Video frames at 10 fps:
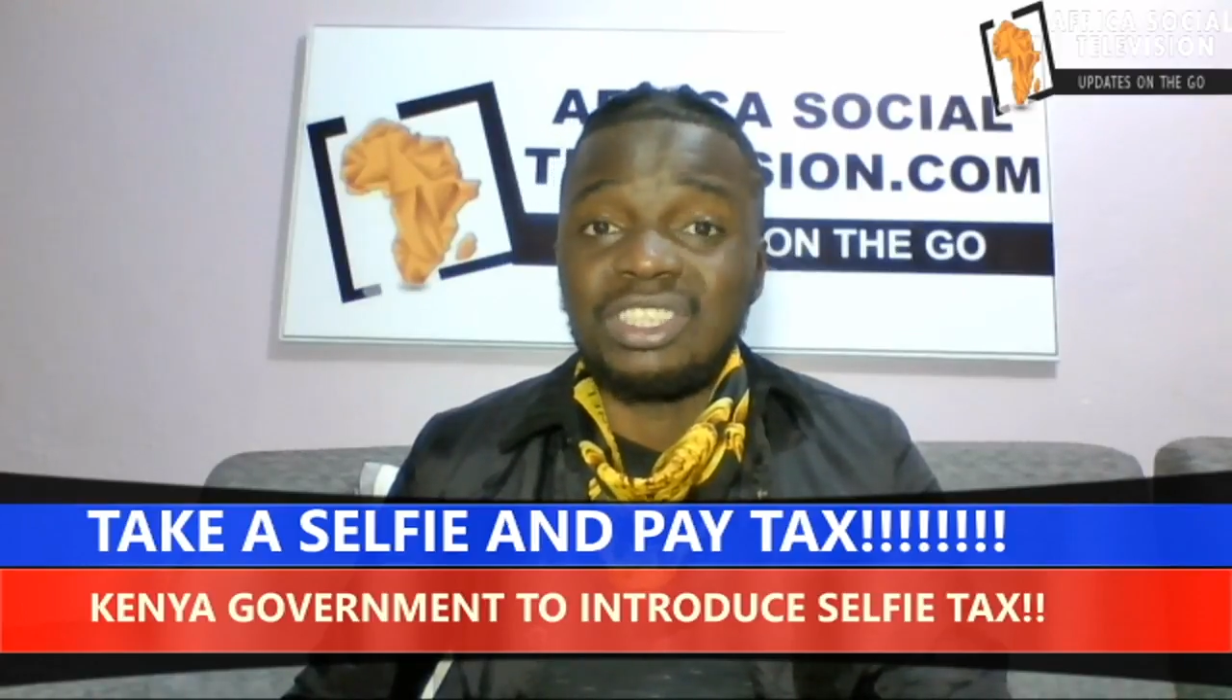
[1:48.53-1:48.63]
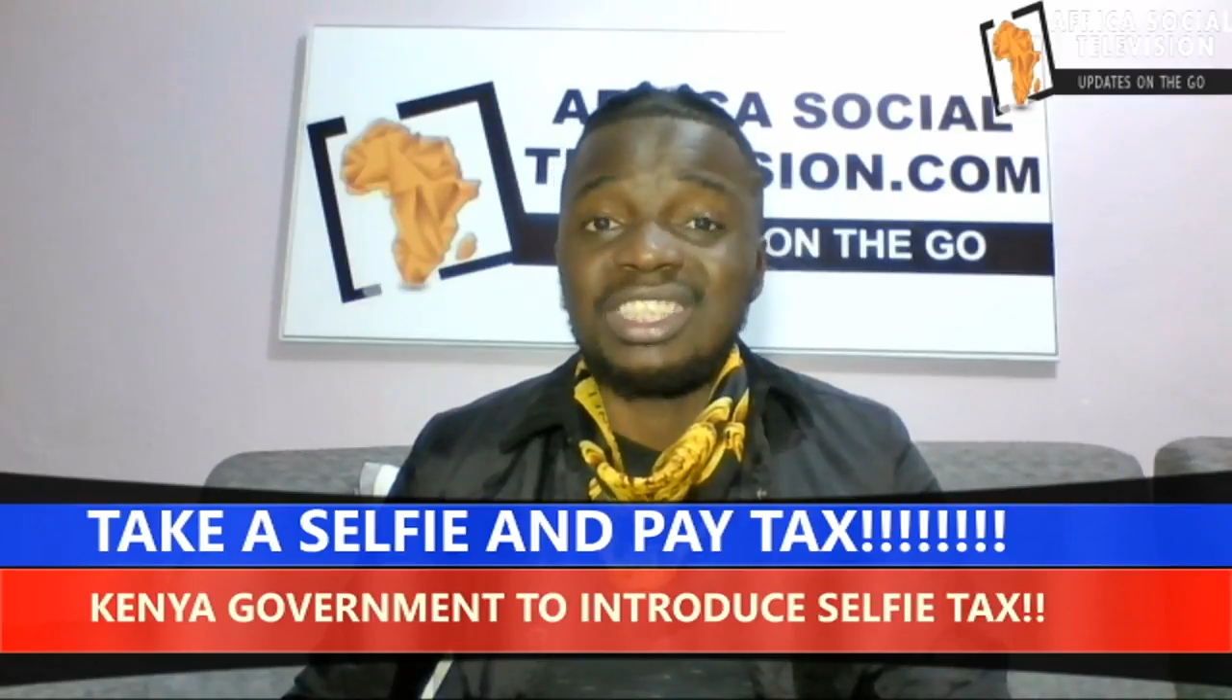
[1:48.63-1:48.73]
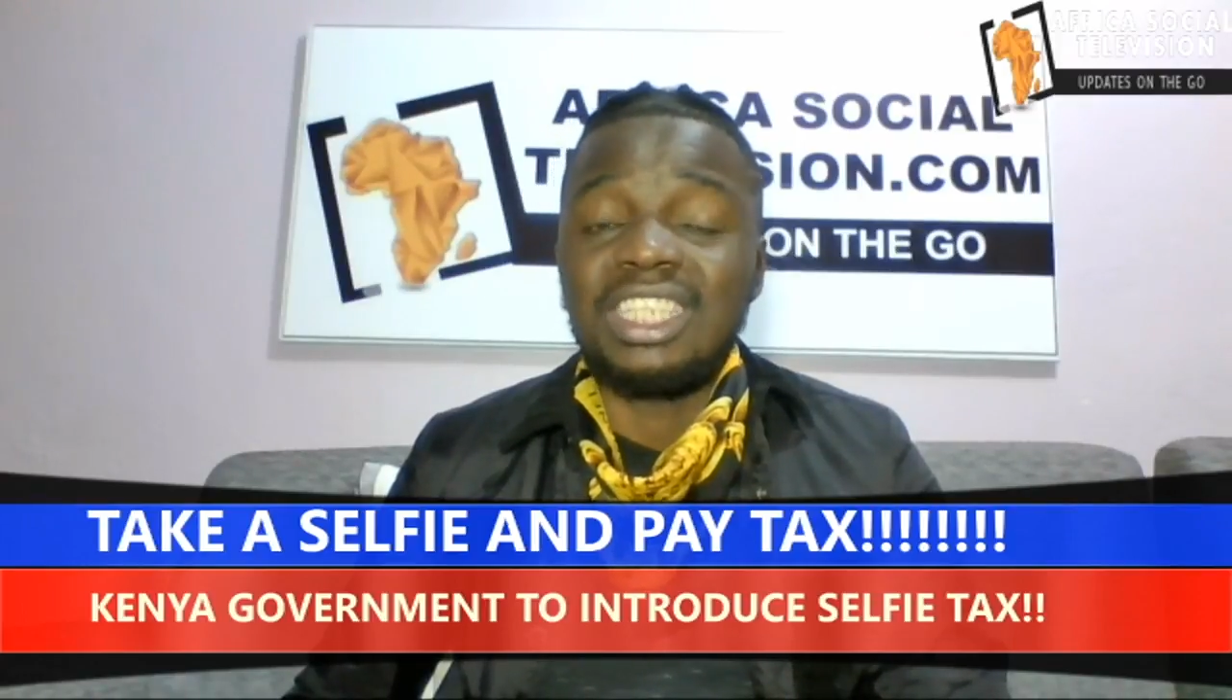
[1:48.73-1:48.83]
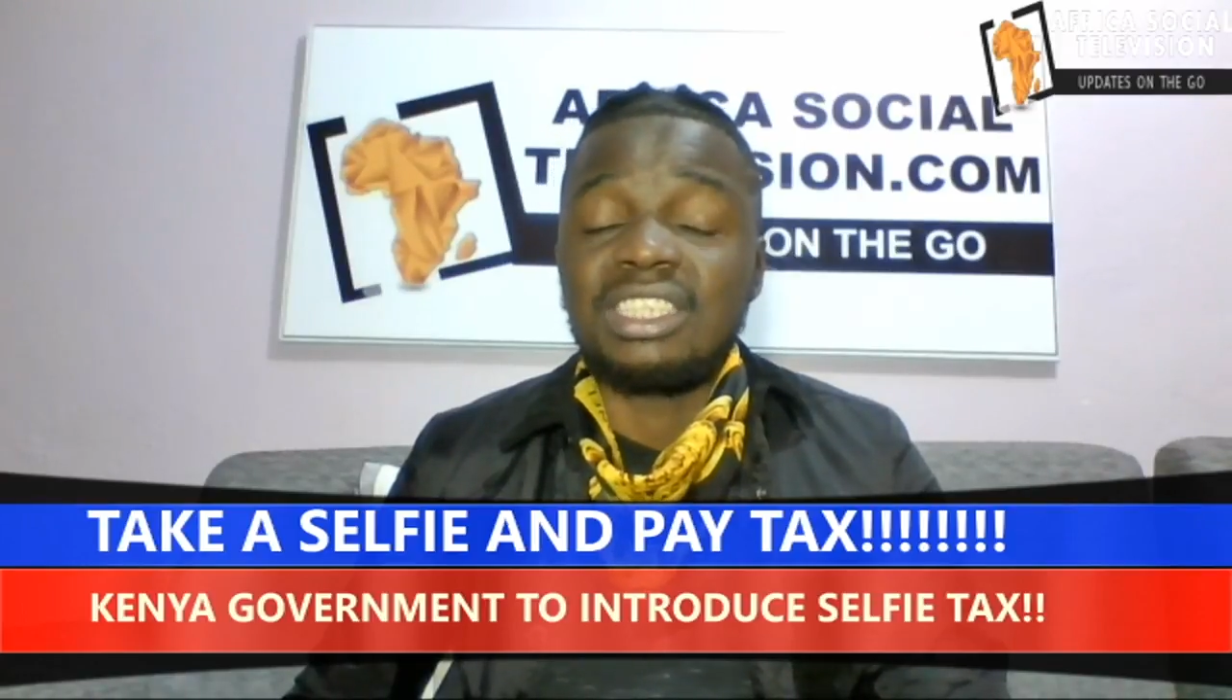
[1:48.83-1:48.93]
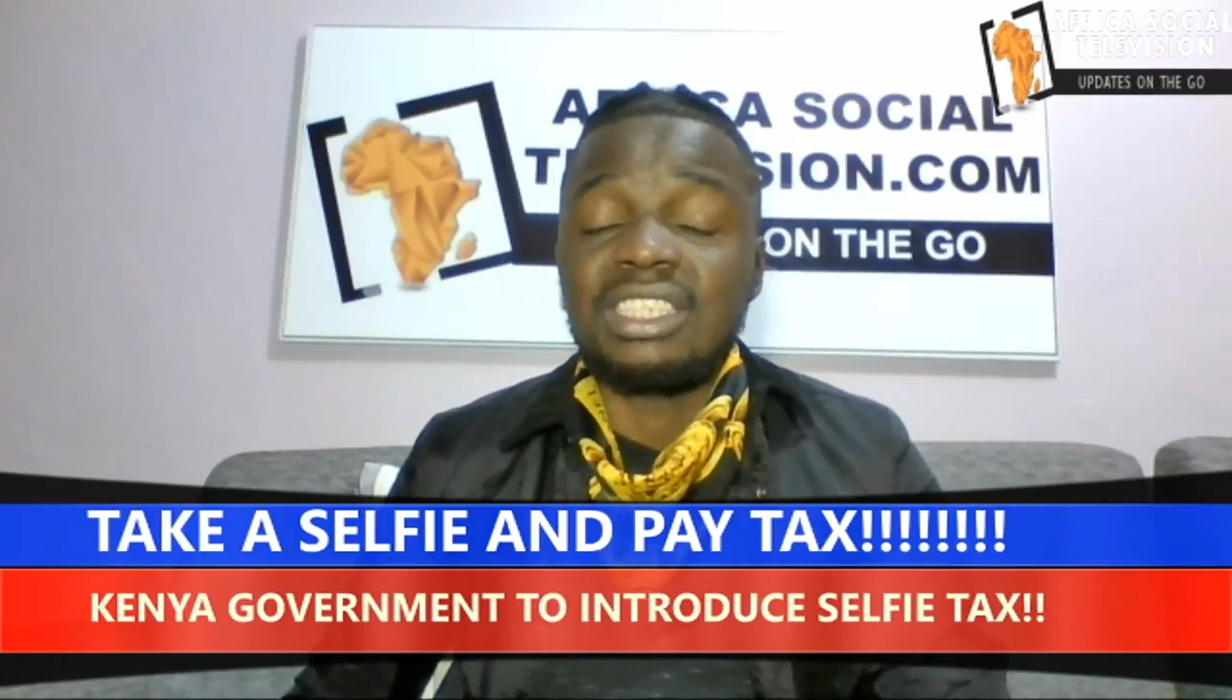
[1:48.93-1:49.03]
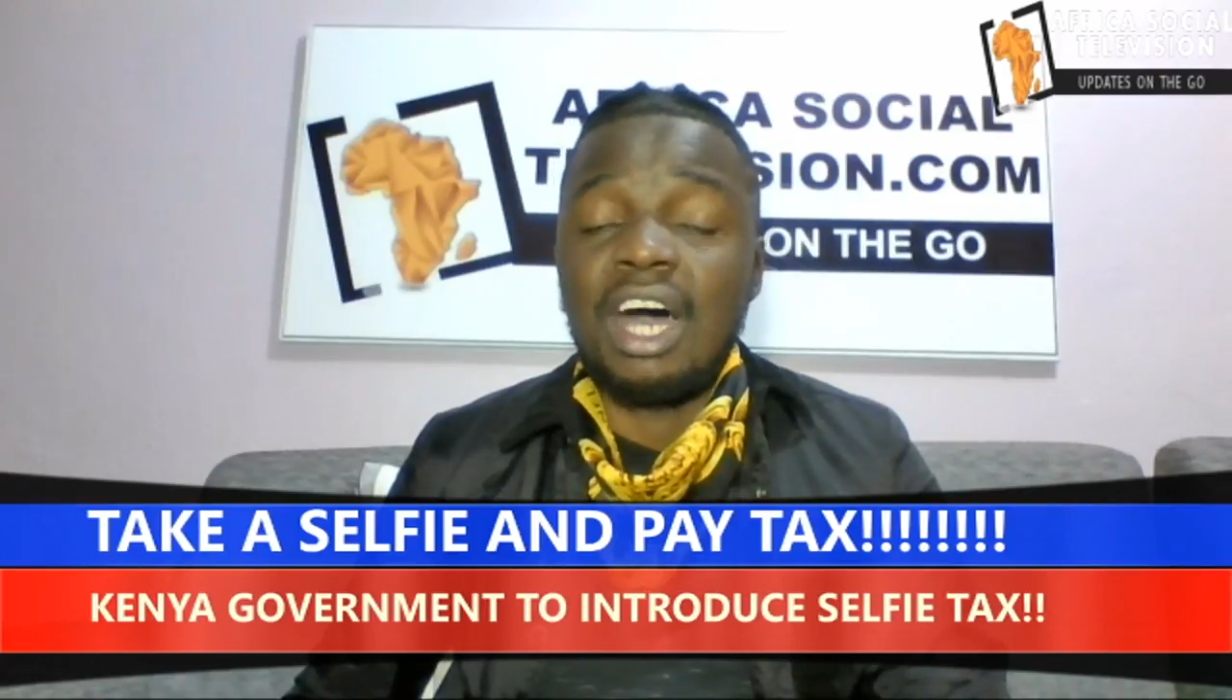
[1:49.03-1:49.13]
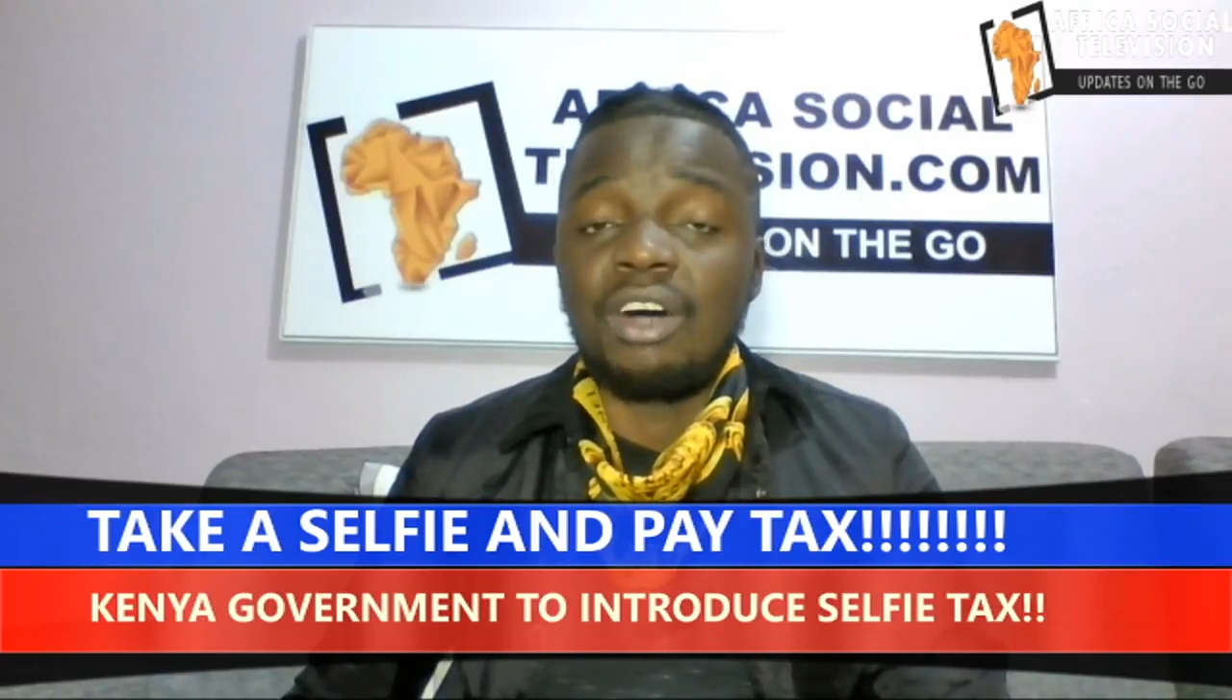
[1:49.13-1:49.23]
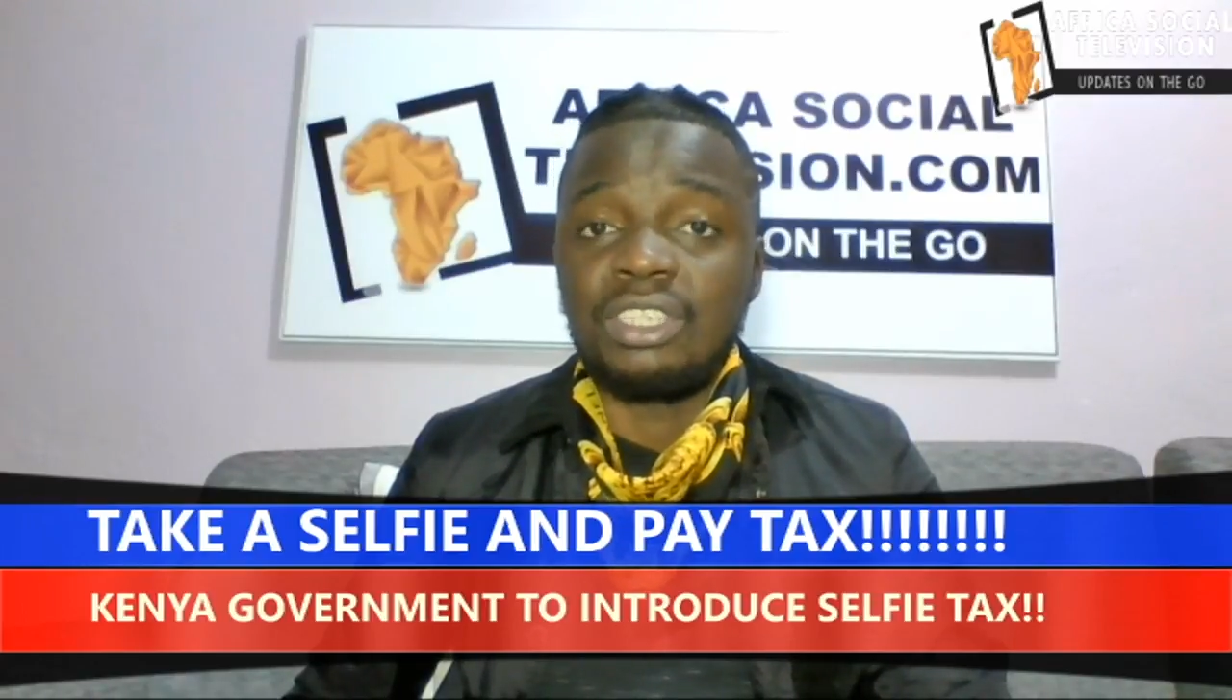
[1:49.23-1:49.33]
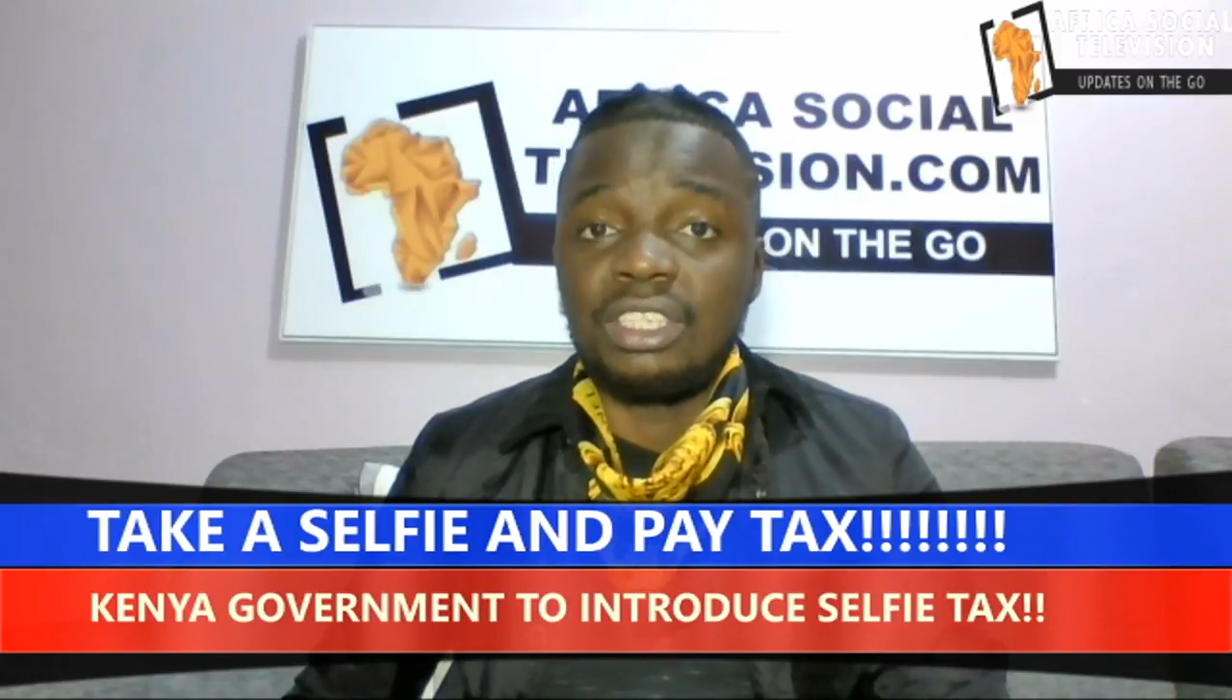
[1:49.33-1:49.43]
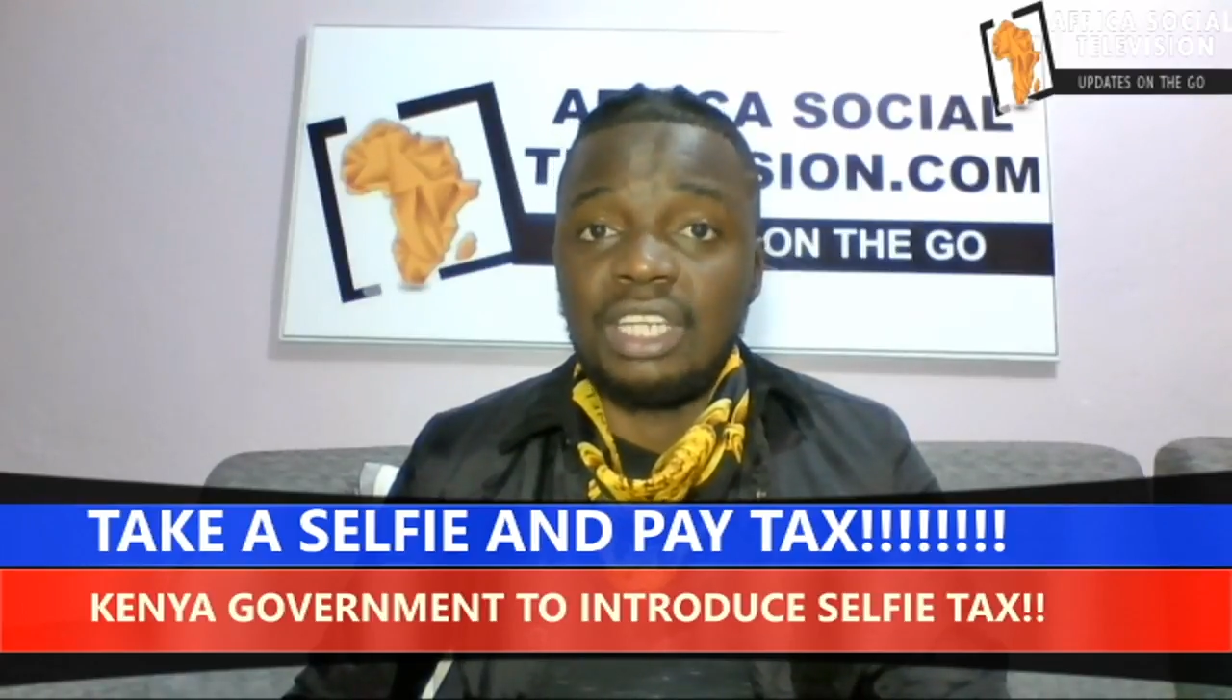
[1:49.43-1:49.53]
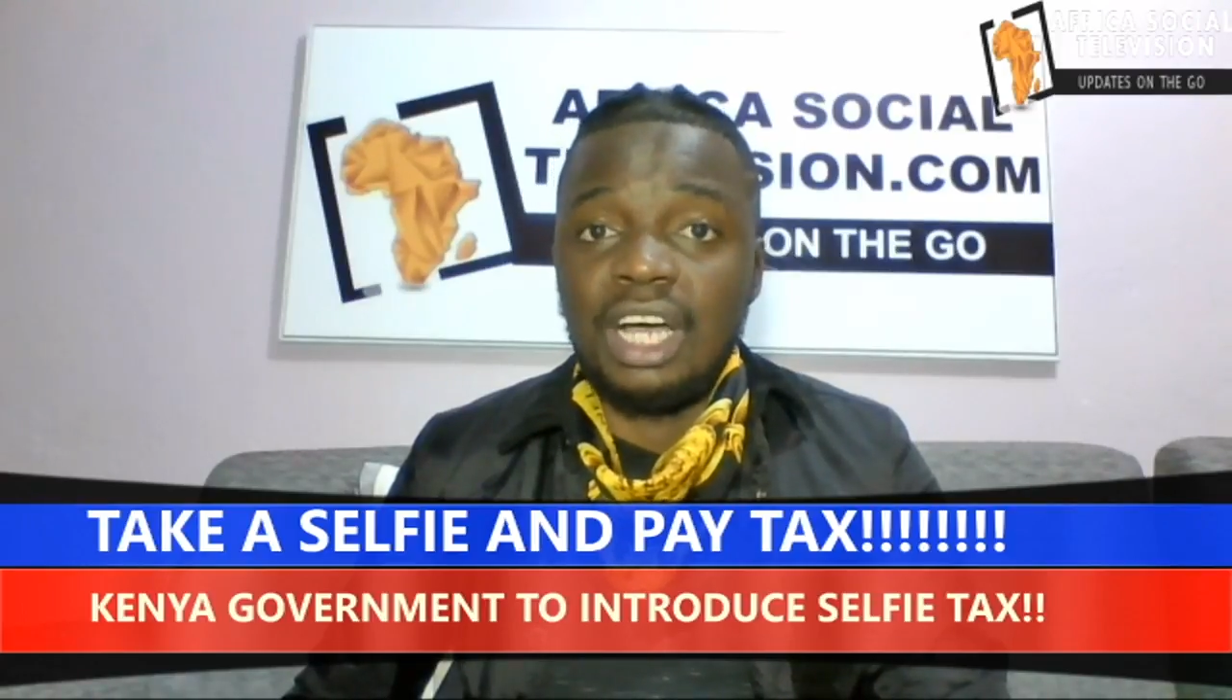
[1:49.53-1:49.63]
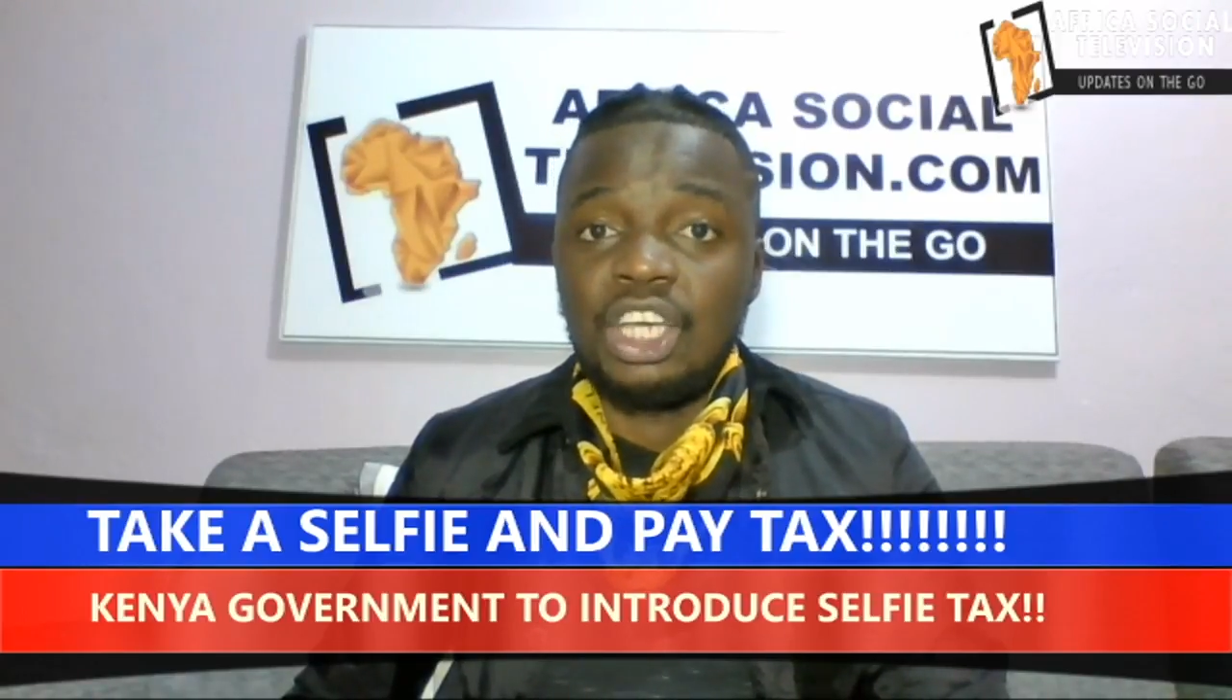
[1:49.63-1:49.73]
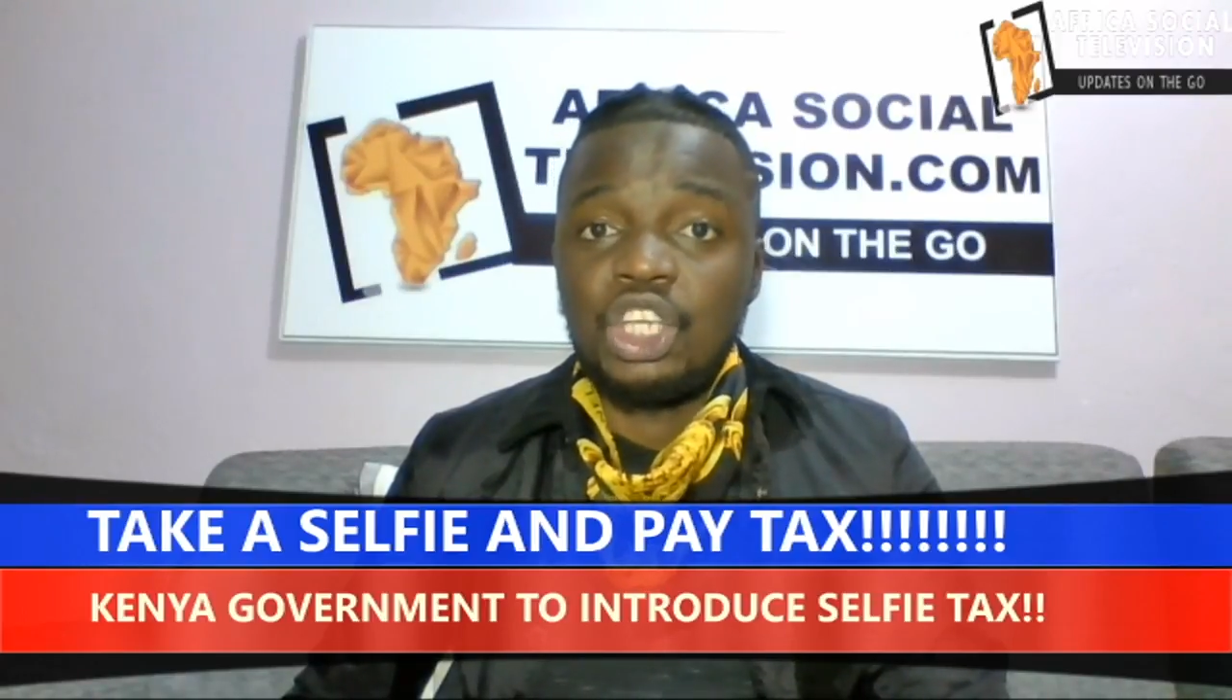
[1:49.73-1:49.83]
6,000